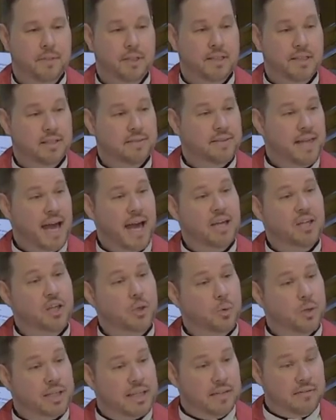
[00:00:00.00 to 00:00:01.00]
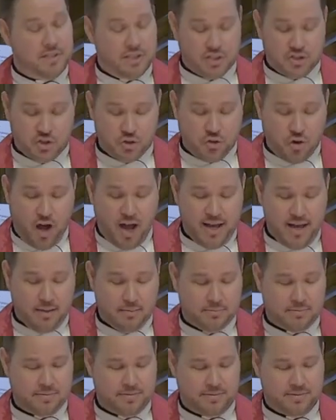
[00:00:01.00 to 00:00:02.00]
You did that, you were given a triumph.
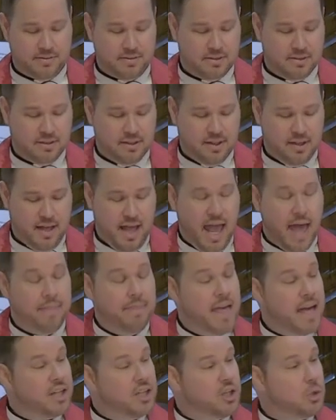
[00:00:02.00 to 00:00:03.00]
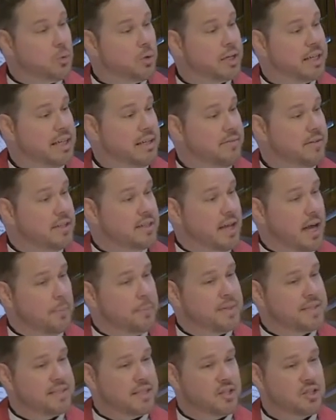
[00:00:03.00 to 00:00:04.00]
And then you were given a
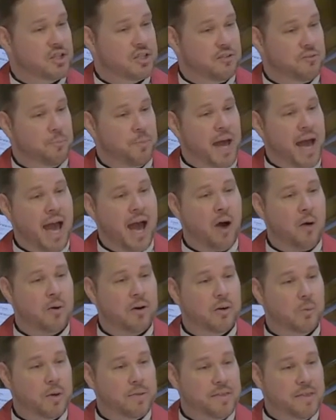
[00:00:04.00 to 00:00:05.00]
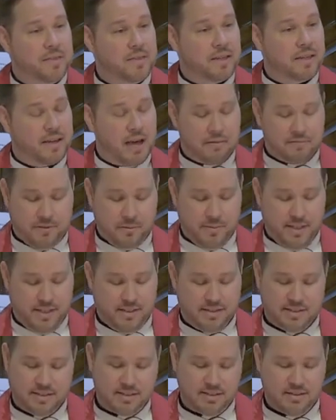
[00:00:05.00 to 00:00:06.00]
position of power within the
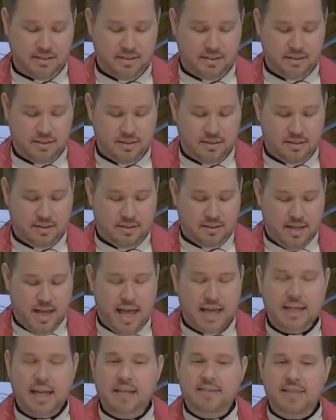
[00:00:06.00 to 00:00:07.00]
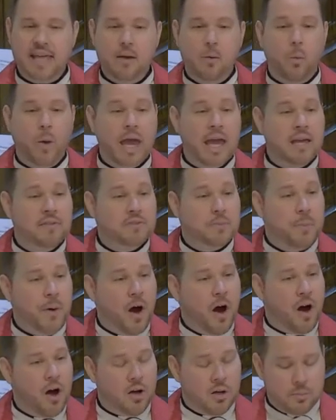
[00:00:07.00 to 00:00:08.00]
government. And as they waved
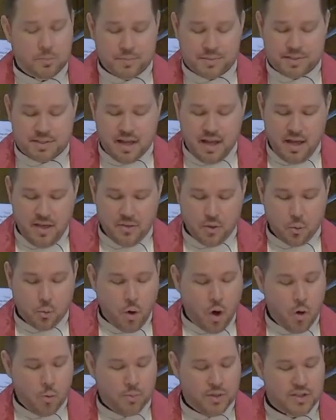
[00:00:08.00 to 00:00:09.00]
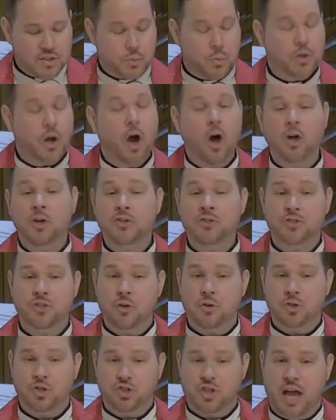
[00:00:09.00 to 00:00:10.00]
palms, the Romans would
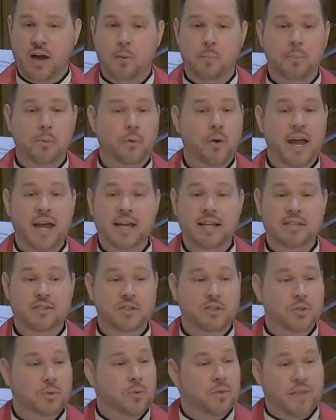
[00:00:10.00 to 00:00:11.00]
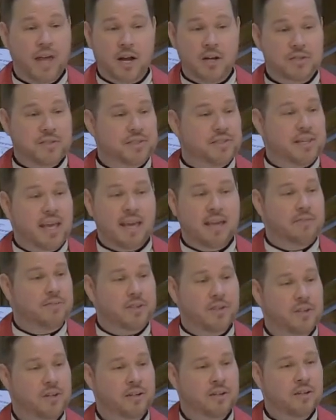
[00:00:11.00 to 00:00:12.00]
also shout praise to their
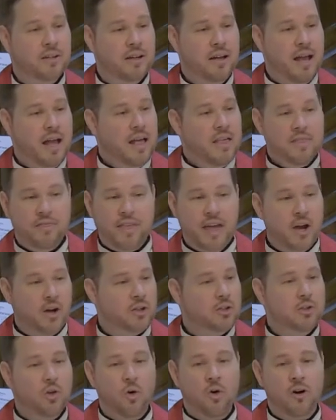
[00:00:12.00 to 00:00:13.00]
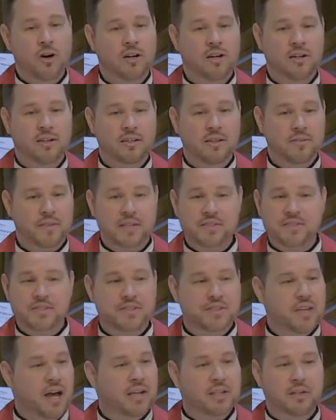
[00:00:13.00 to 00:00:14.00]
Savior, their Lord, the
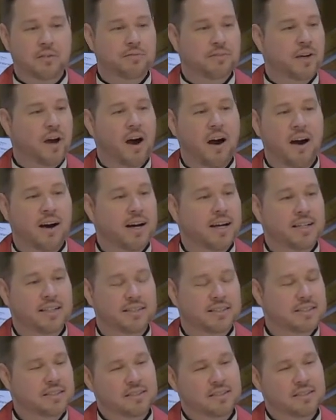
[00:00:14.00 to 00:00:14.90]
Son of God,